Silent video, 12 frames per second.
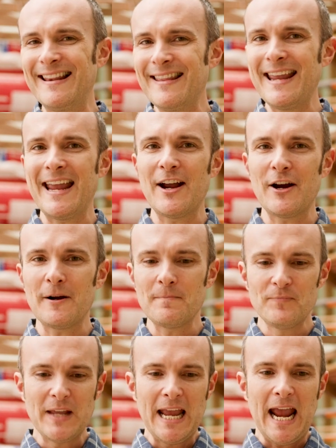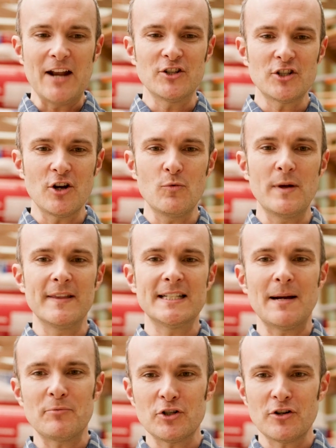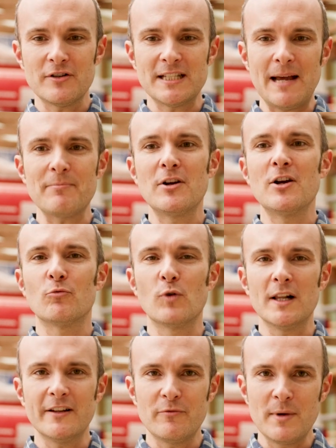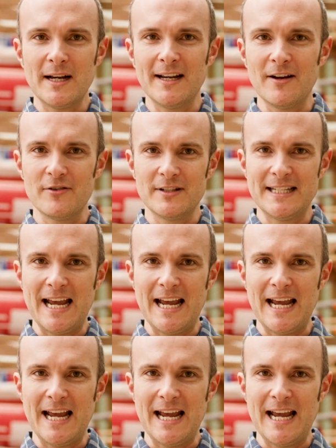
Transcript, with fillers: in the air, and so when the temperature goes up, relative humidity goes